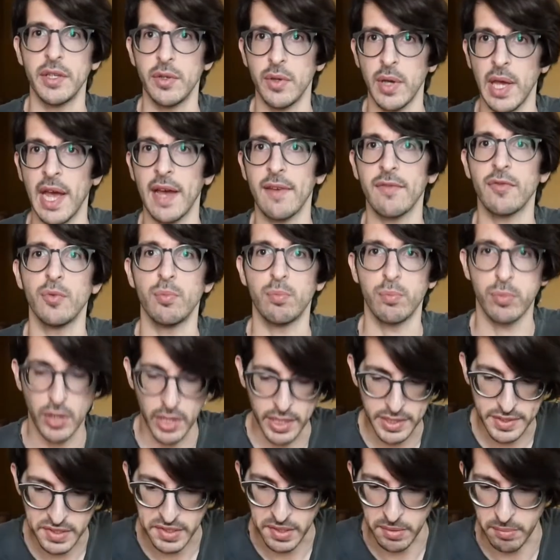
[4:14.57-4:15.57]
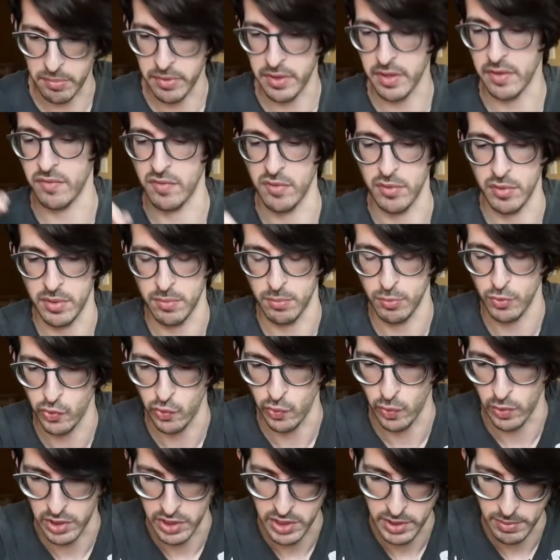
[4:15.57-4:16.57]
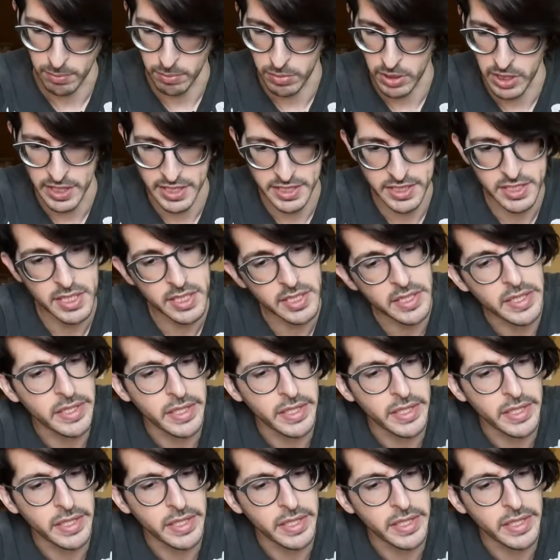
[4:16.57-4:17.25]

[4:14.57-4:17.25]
you have to press something for them to work, but